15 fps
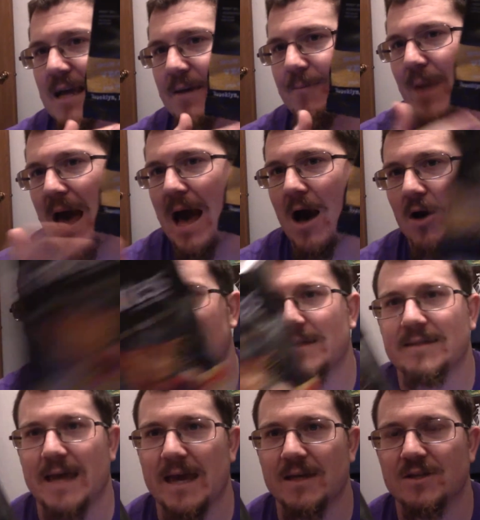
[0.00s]
that powdery
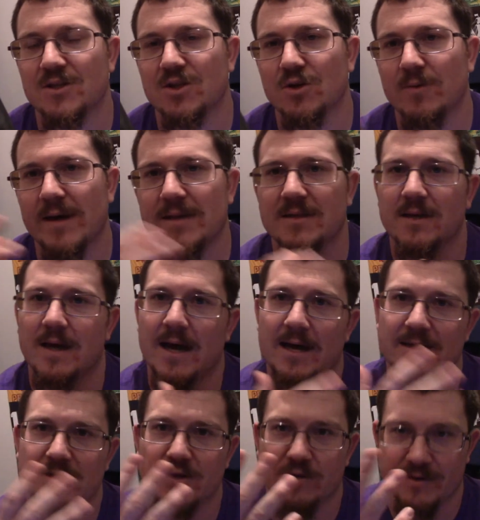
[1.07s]
taste to it
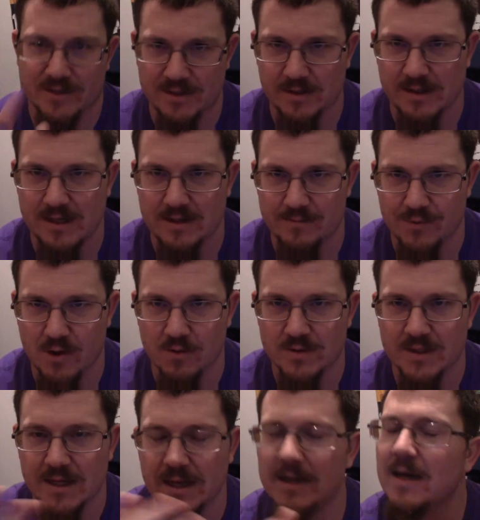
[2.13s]
as you're still eating
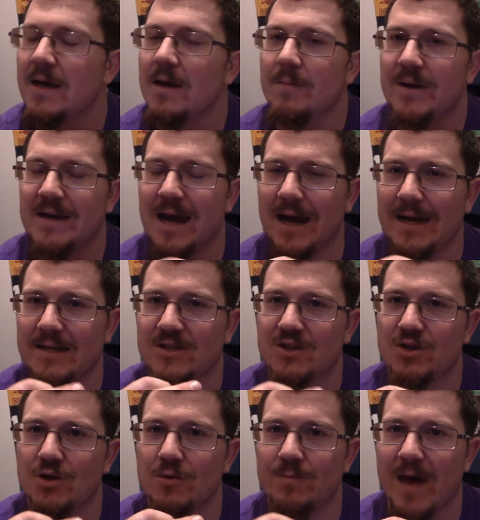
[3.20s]
protein, but not as
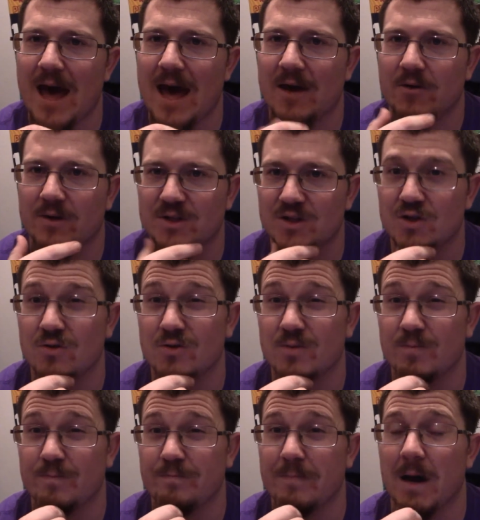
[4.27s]
too bad or as too
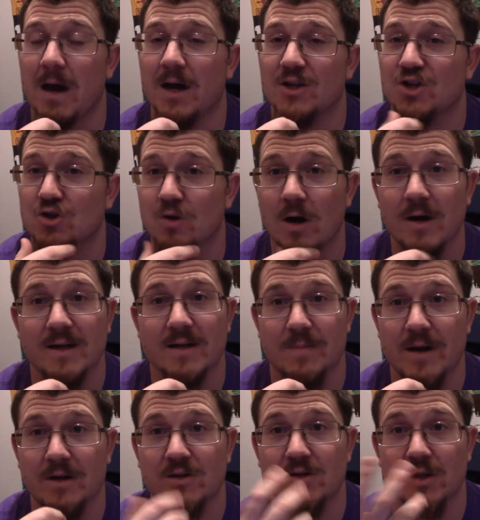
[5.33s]
uh, strong
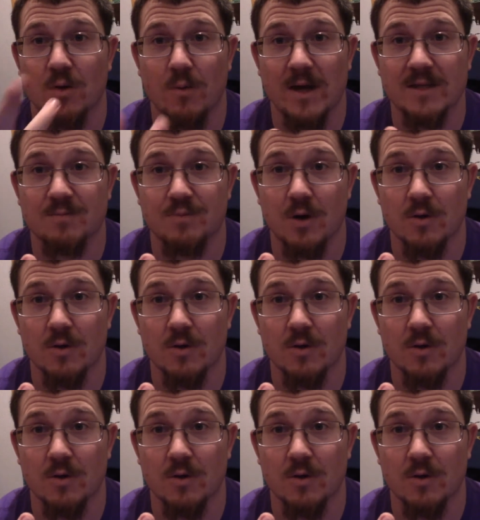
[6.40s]
compared to the Quest